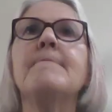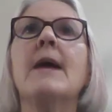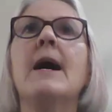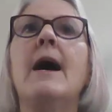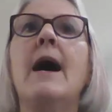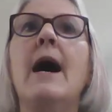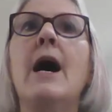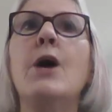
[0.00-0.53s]

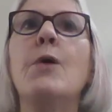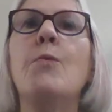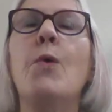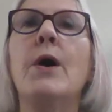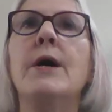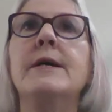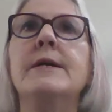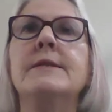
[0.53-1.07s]
I
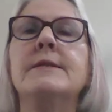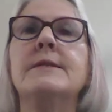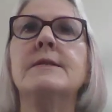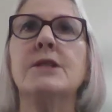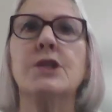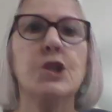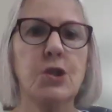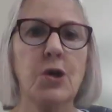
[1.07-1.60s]
was
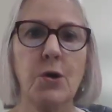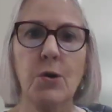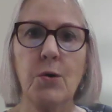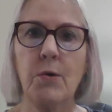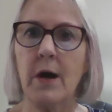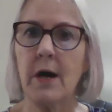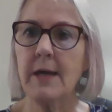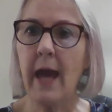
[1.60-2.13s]

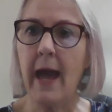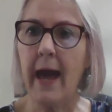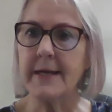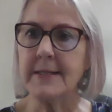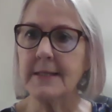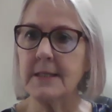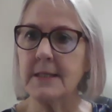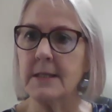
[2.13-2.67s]
so
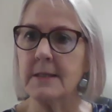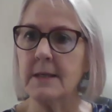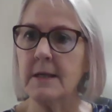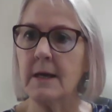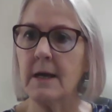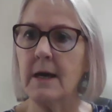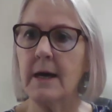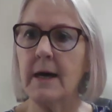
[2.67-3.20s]
aghast.
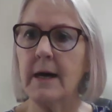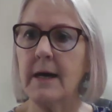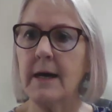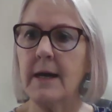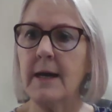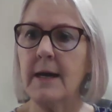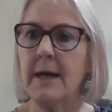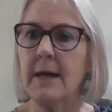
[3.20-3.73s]

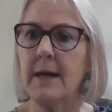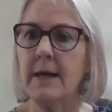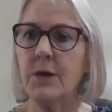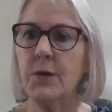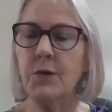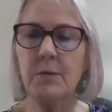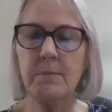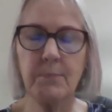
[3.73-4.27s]
I
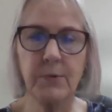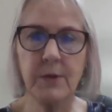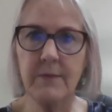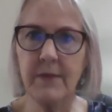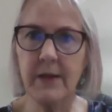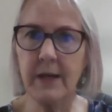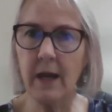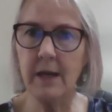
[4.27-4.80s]
couldn't
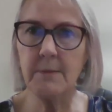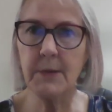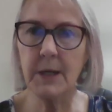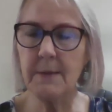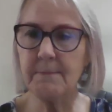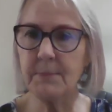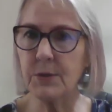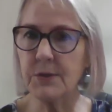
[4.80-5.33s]
believe that
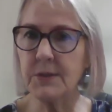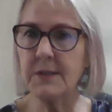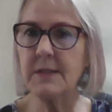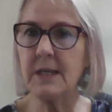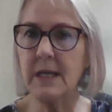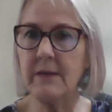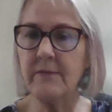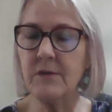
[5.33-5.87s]
anybody
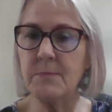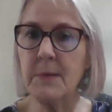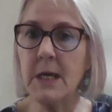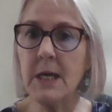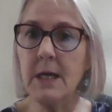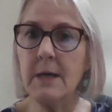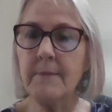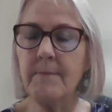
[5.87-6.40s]
perceived
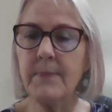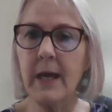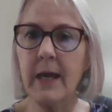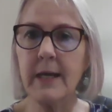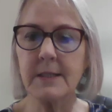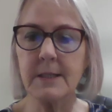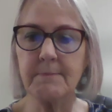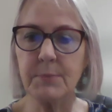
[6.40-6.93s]
me
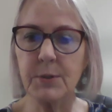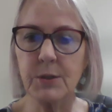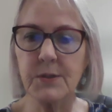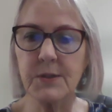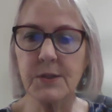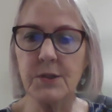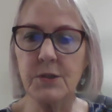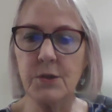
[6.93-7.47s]
as a
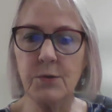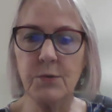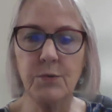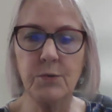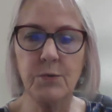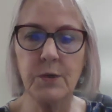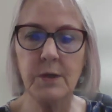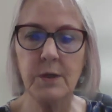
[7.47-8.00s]
person
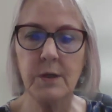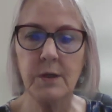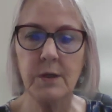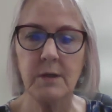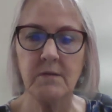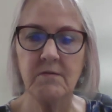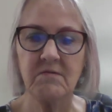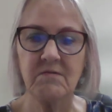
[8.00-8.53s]
who
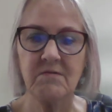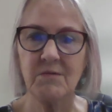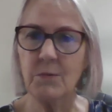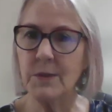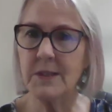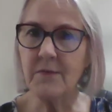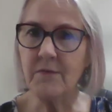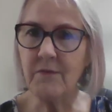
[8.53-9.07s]

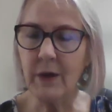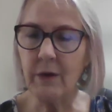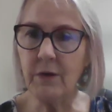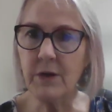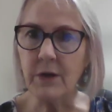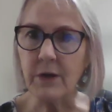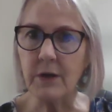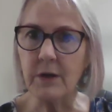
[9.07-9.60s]
was a
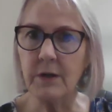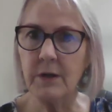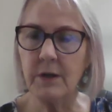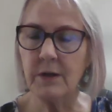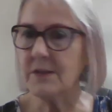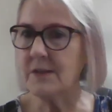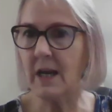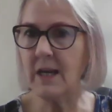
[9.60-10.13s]
failure
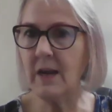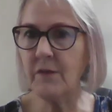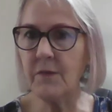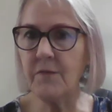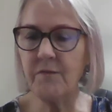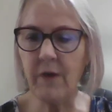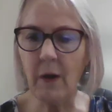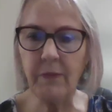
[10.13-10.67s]
because I never
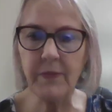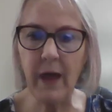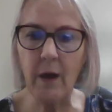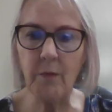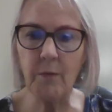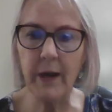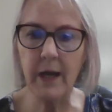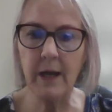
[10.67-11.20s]
felt
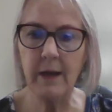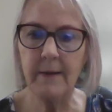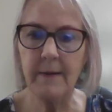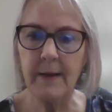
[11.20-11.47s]
that way.